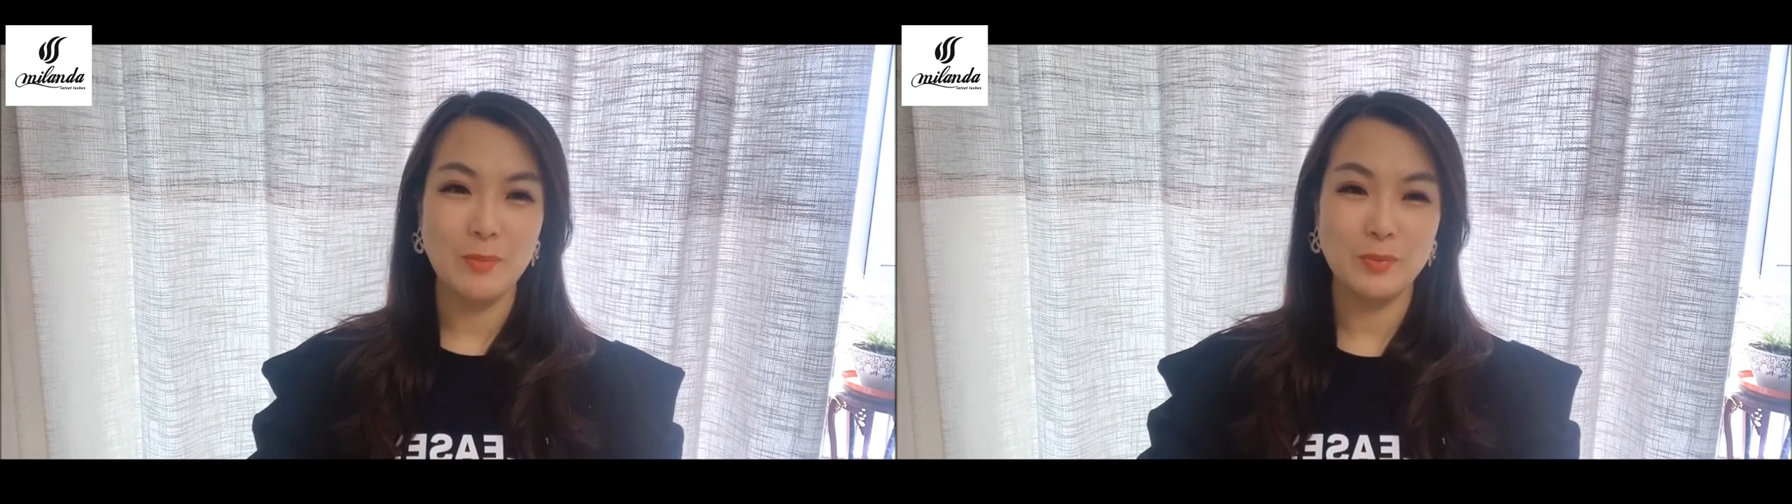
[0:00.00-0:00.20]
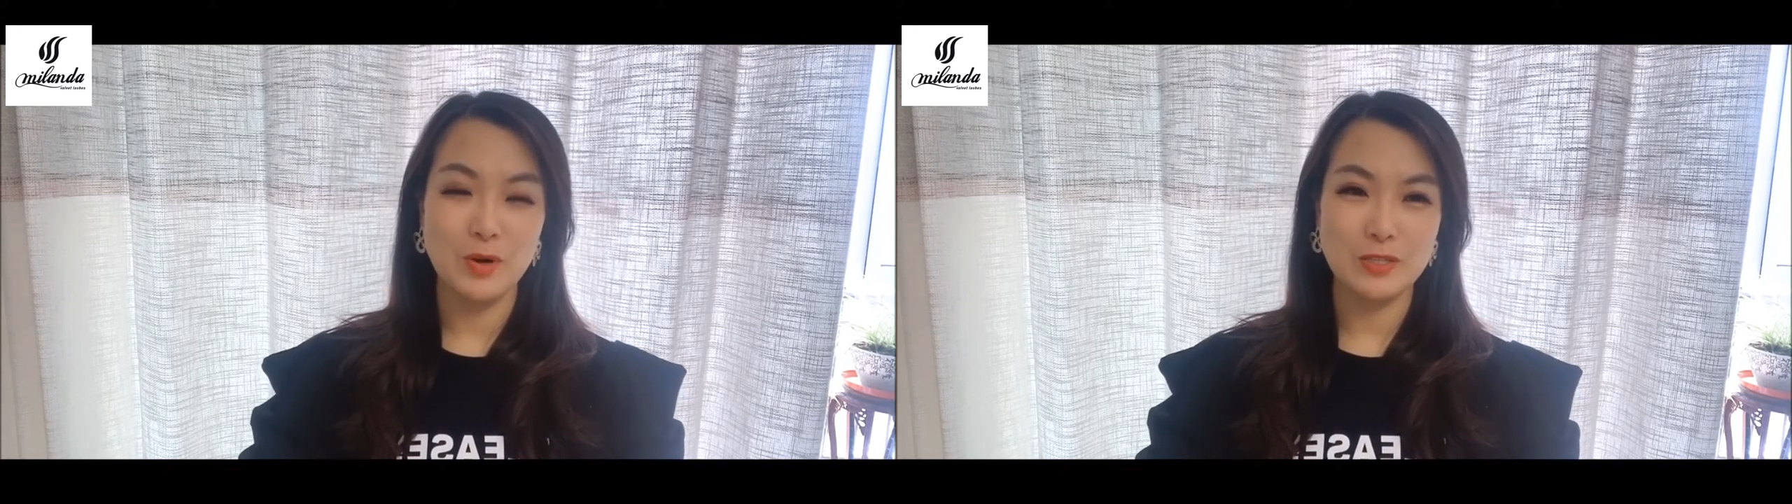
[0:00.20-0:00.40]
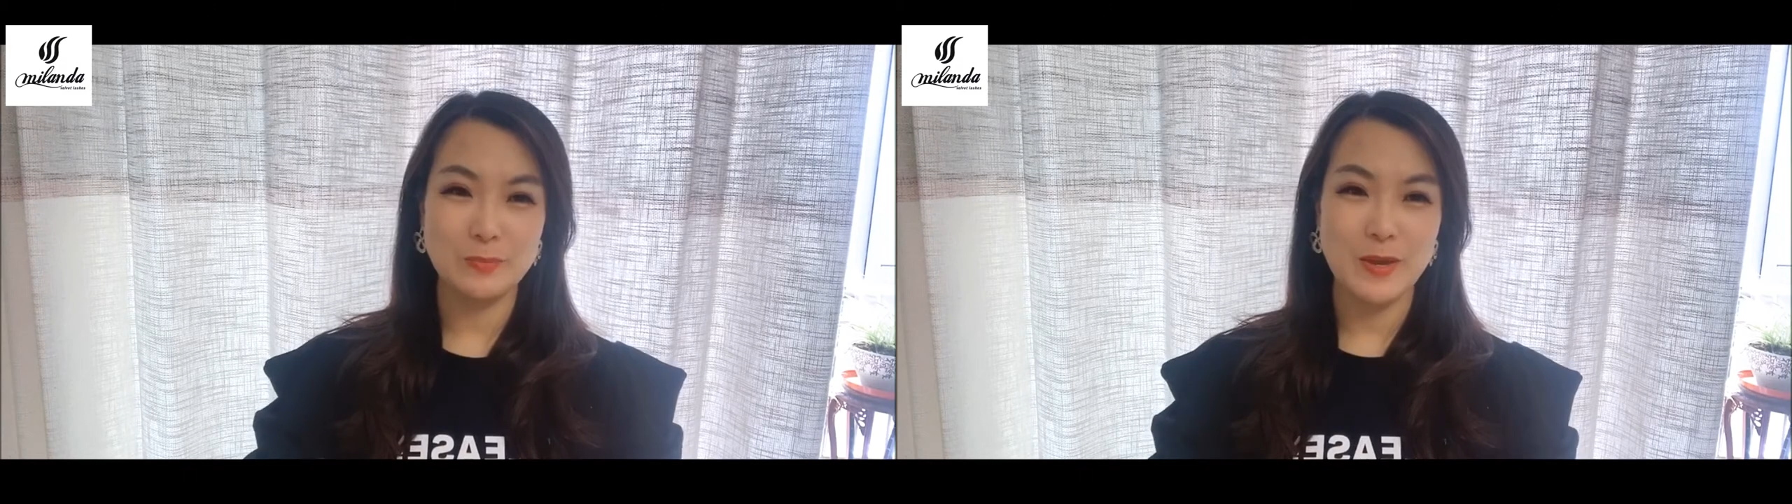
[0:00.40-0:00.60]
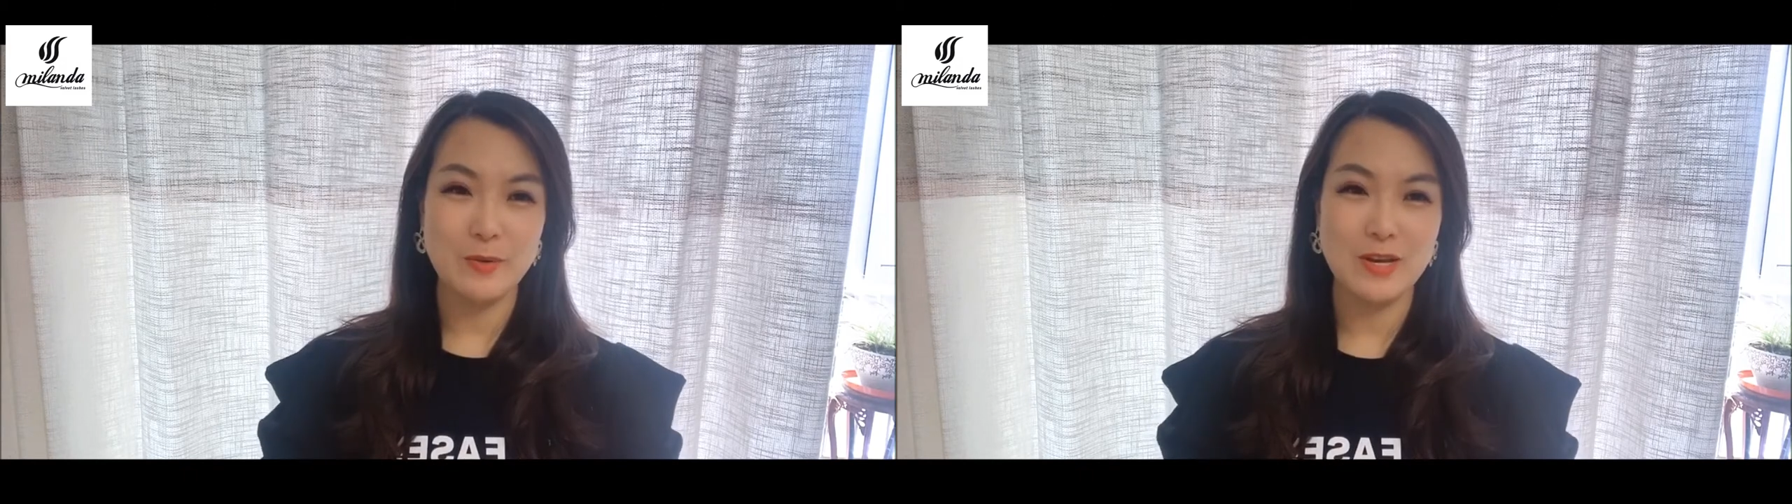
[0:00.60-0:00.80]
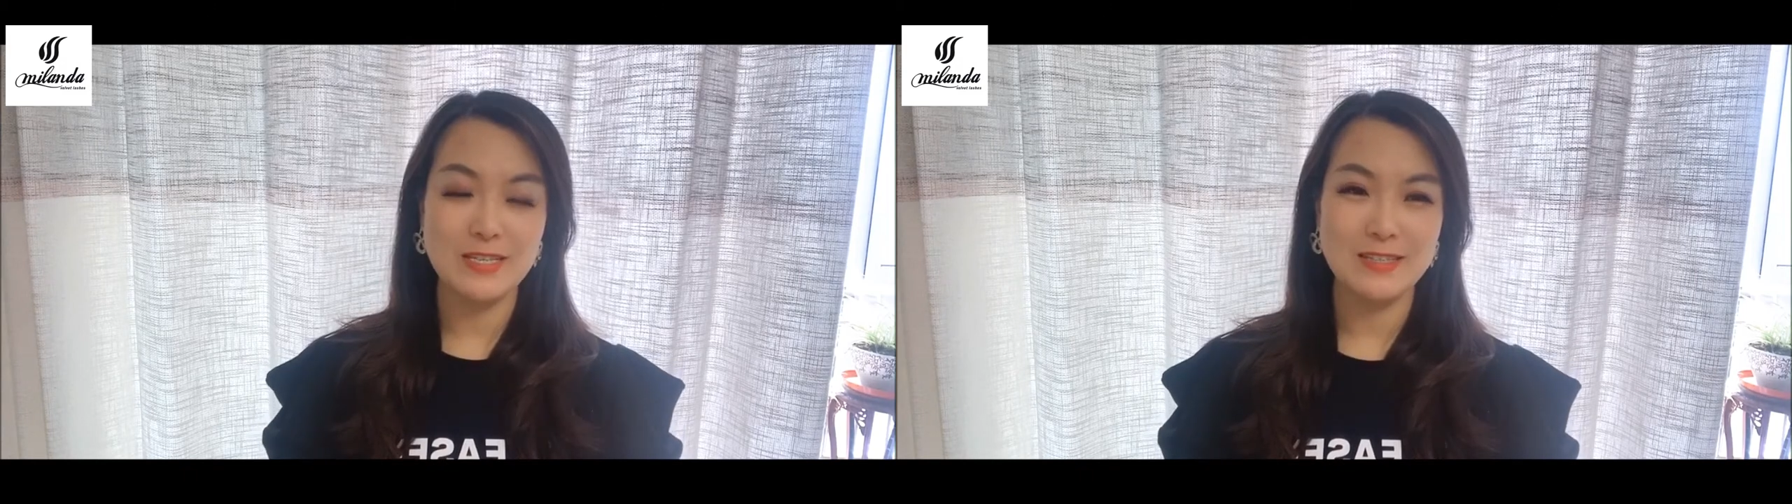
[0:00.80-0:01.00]

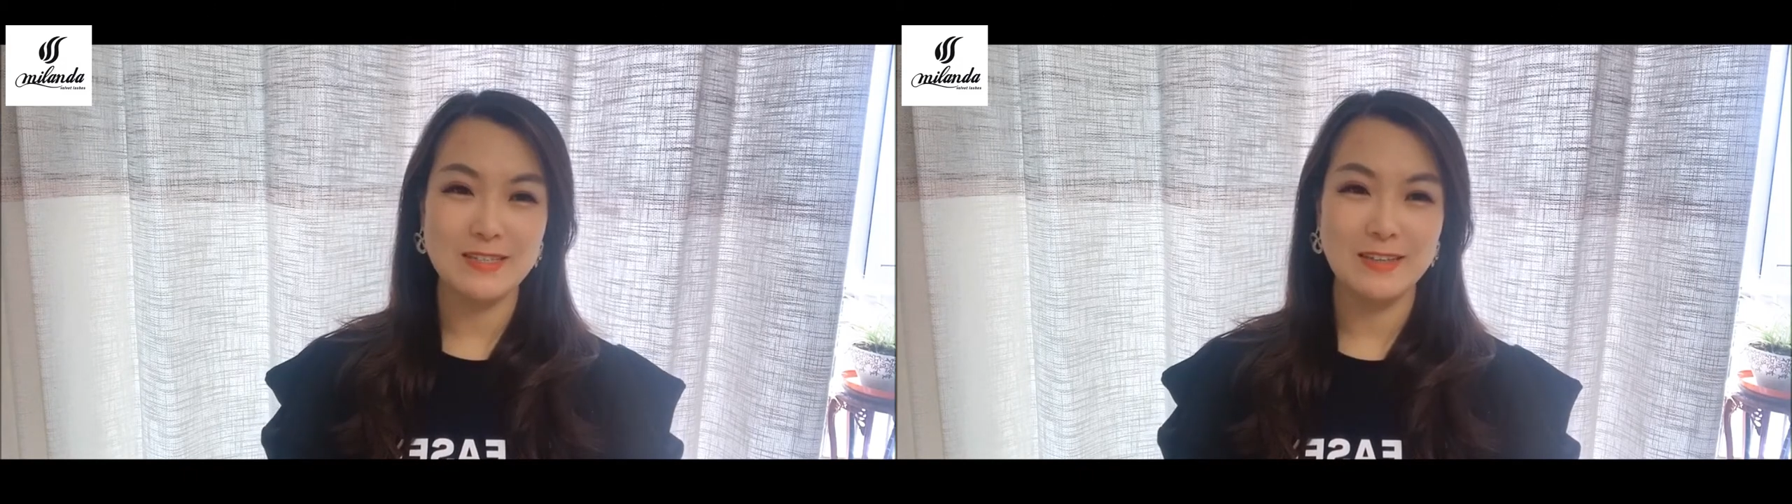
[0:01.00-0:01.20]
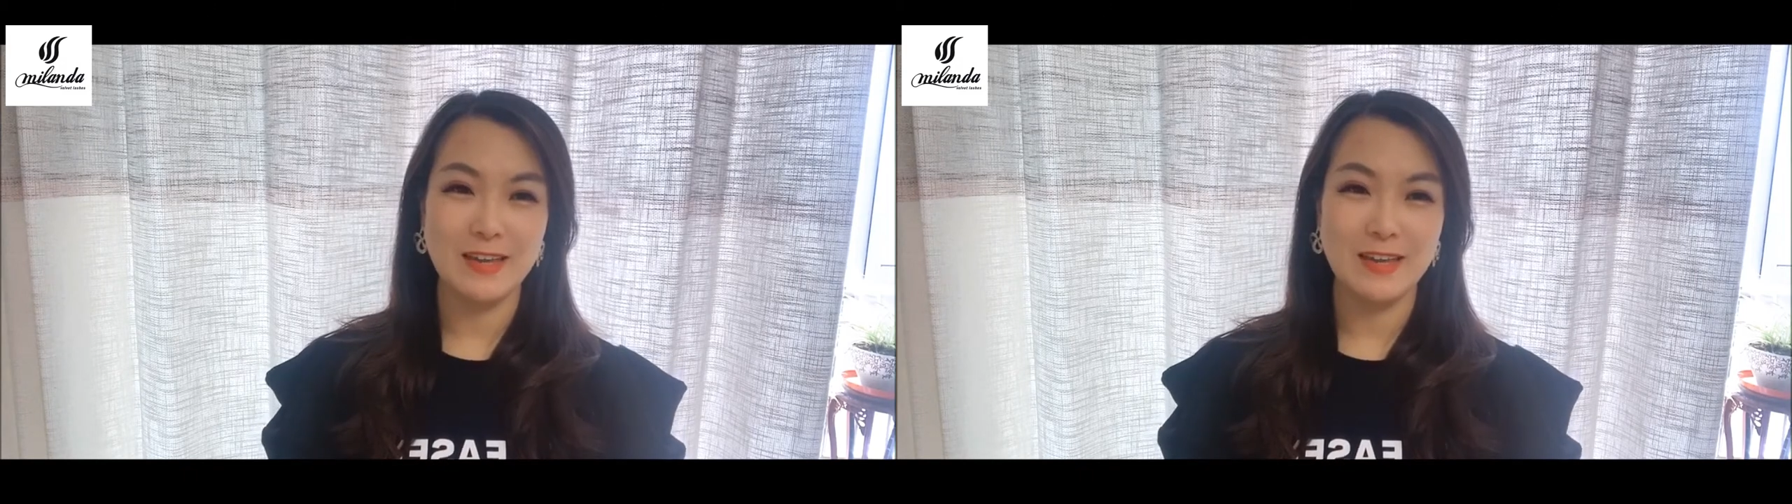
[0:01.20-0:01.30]
prosperous